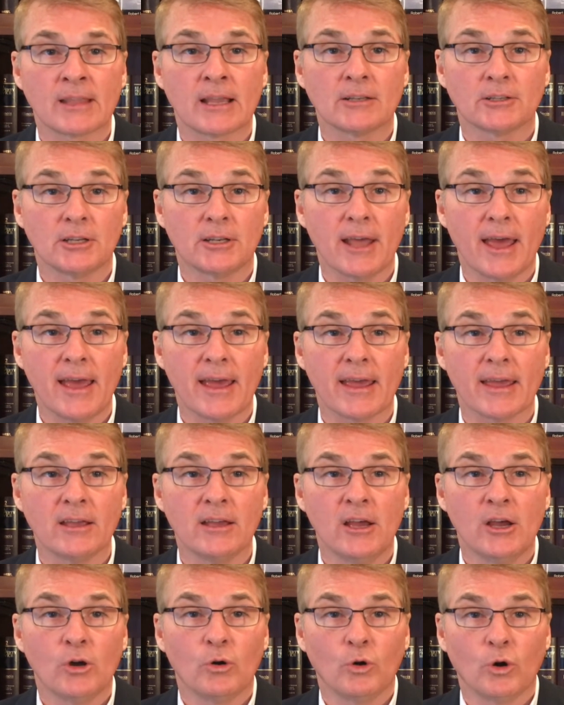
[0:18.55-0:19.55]
Today,
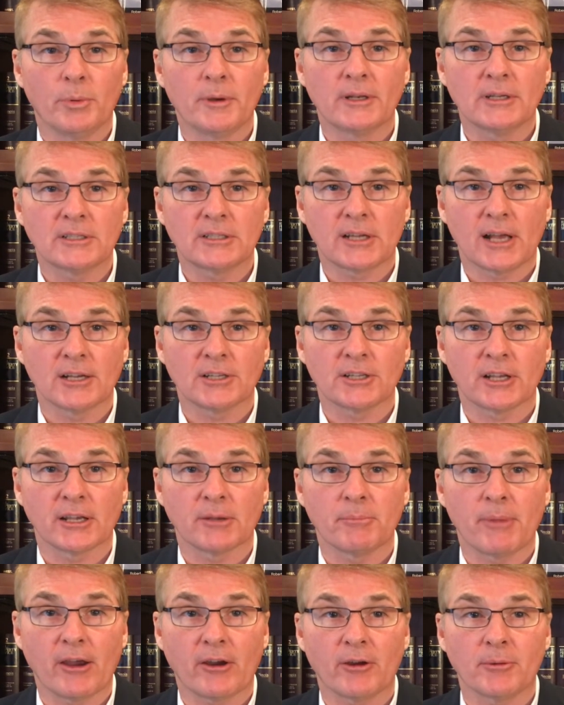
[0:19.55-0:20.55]
we'll be
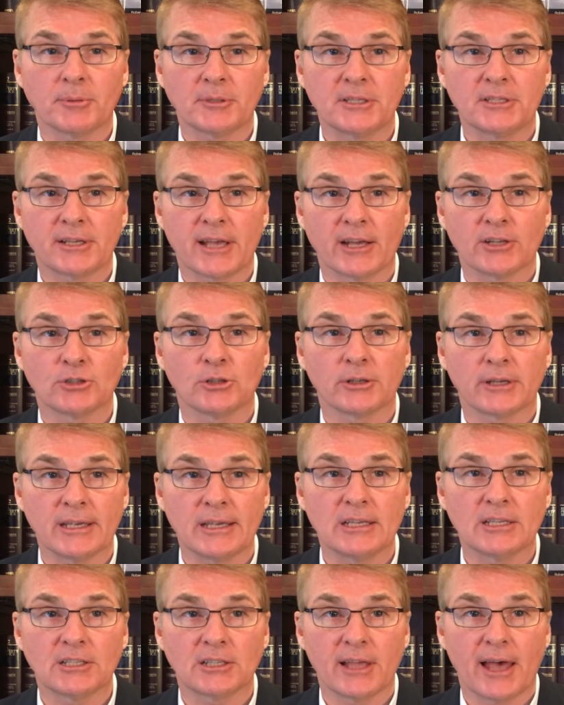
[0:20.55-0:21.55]
discussing Bankruptcy Schedule
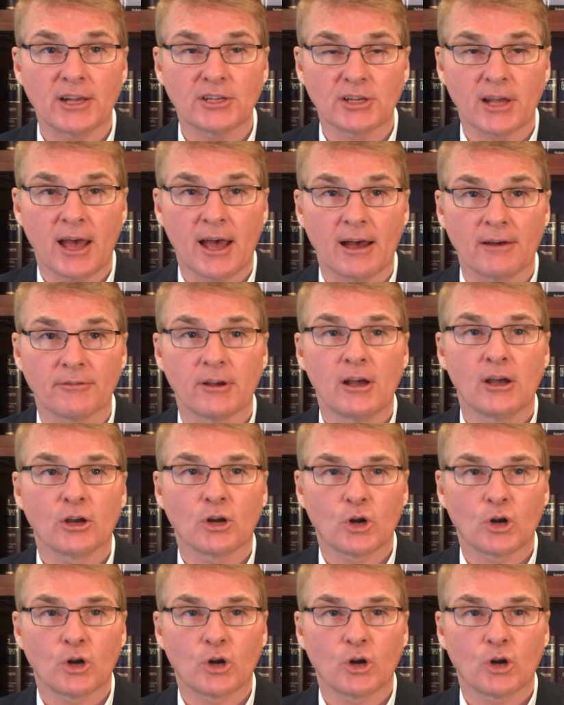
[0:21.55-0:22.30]
E/F,